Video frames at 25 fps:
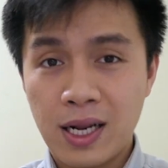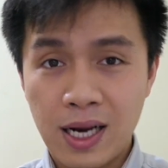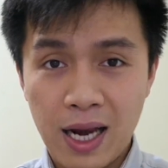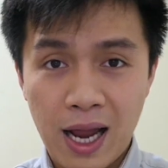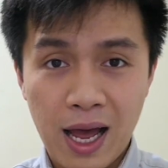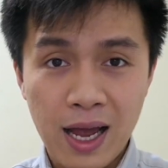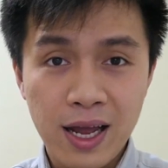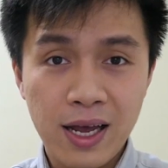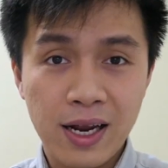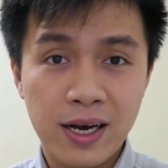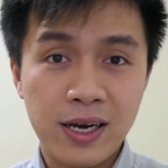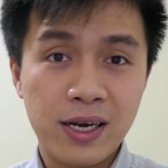
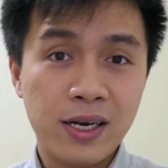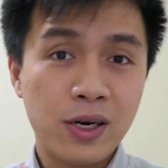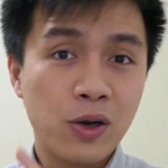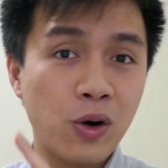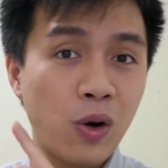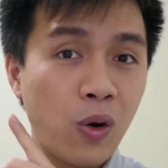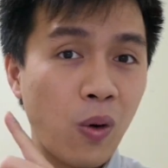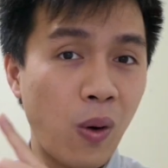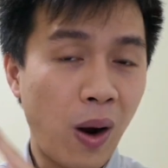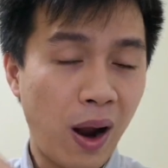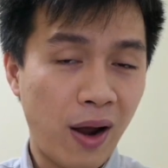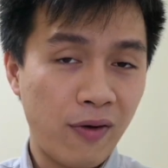client
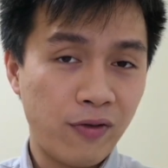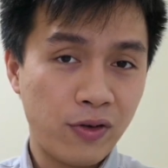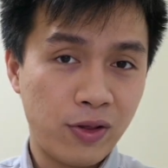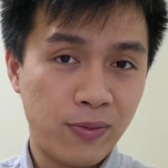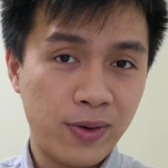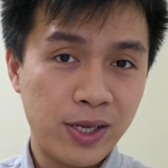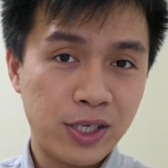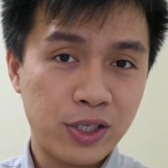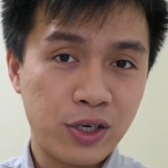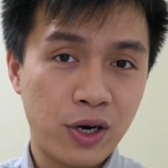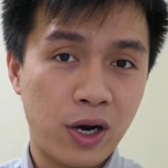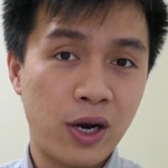who have
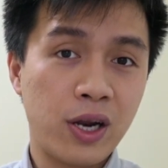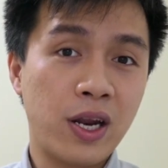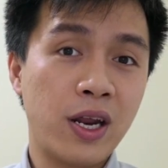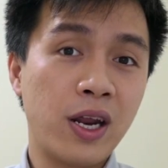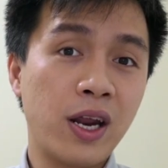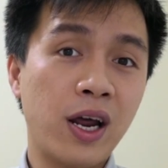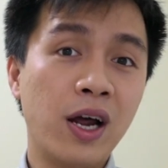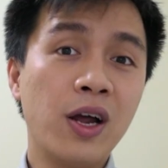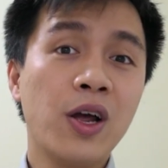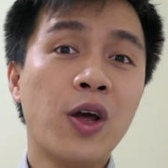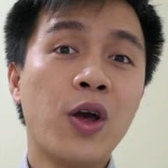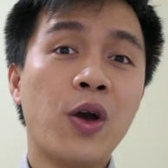the picture
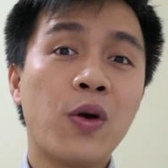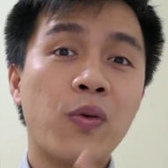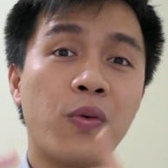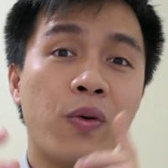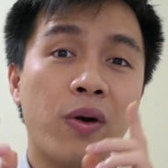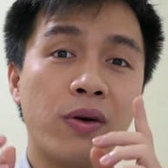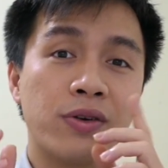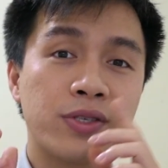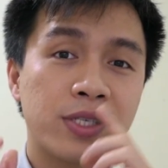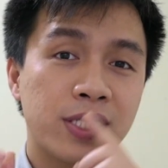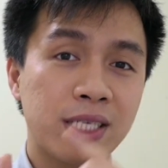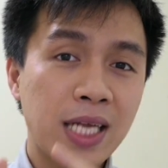here
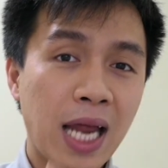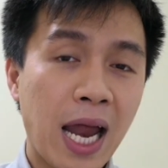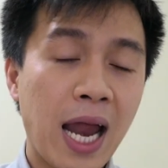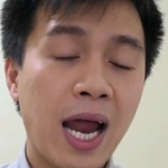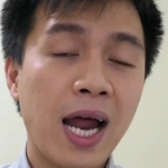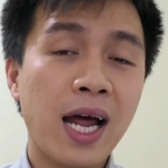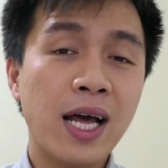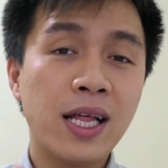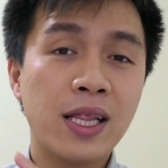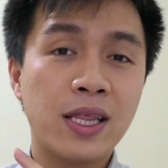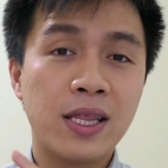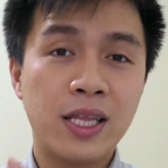will
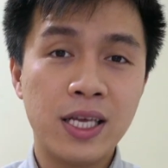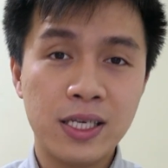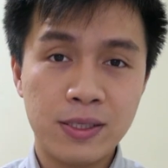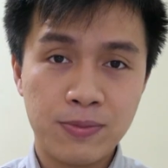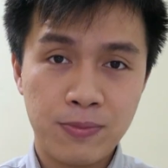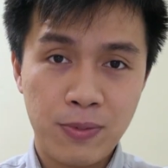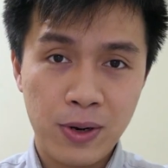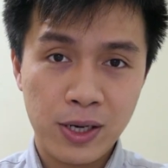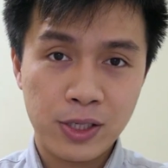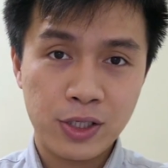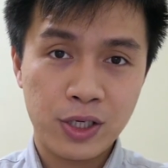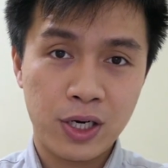share
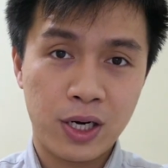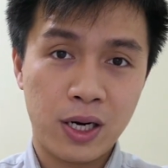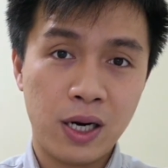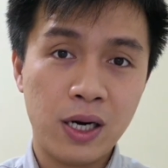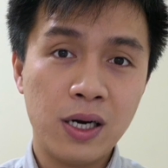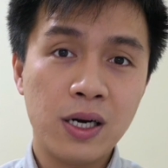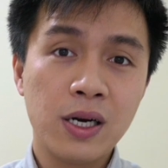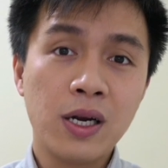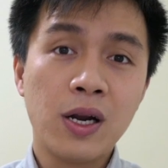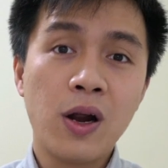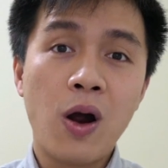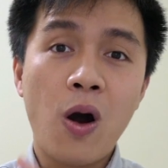this
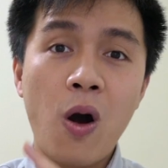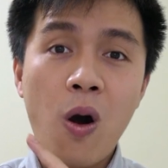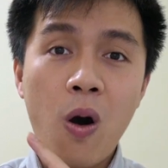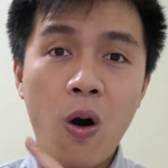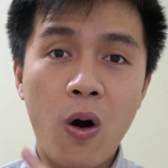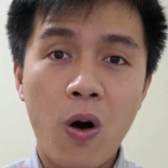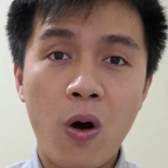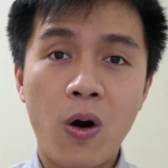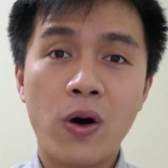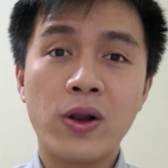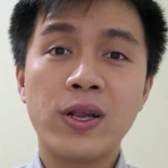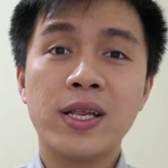picture
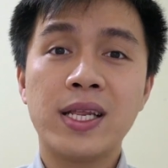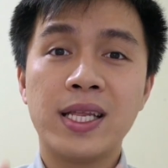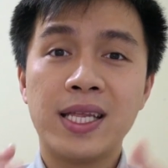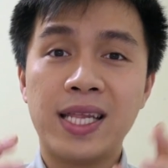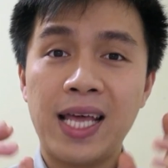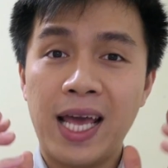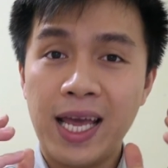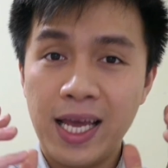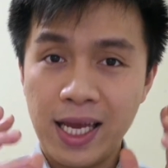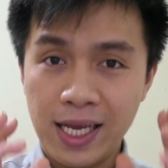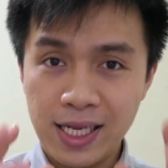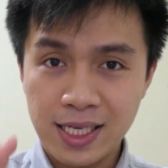on
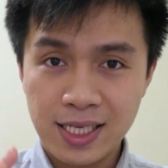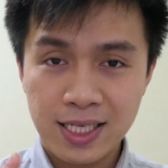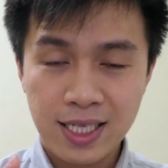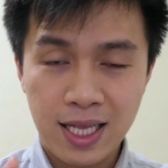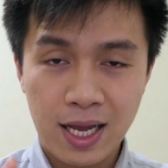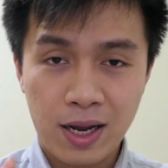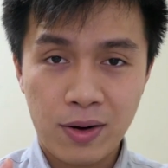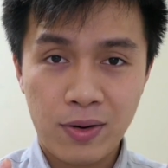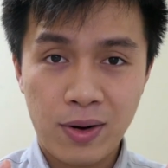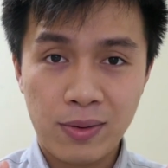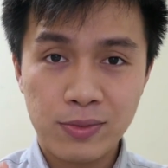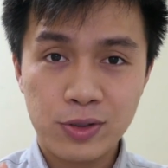their
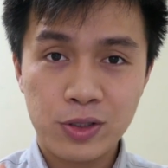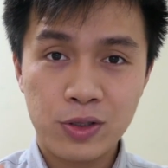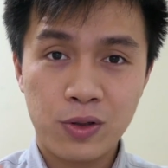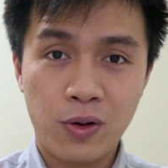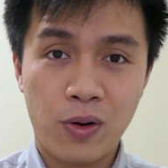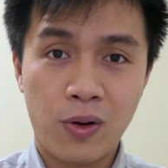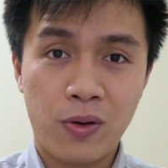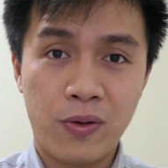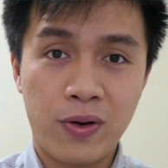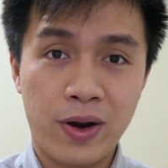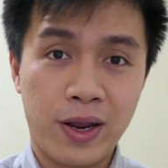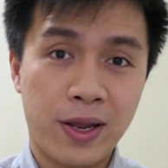Instagram
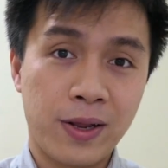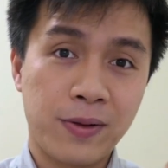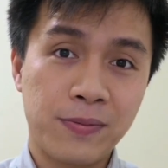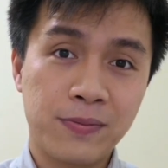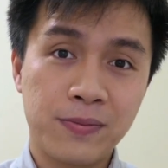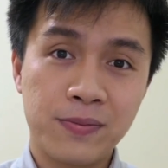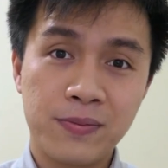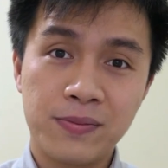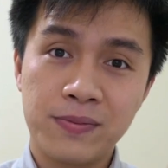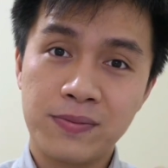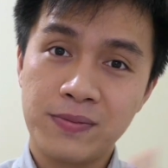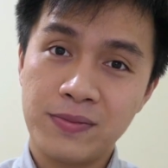story.
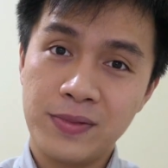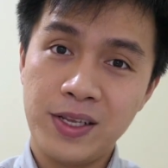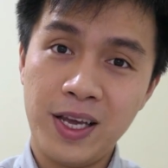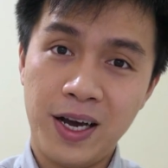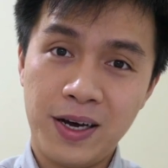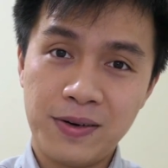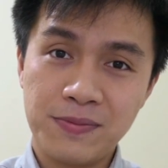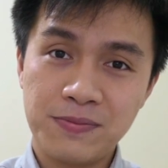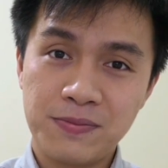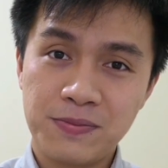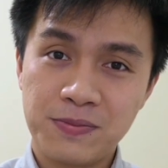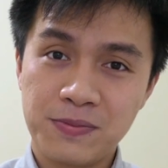
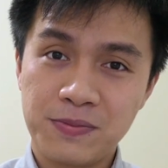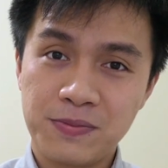Yeah,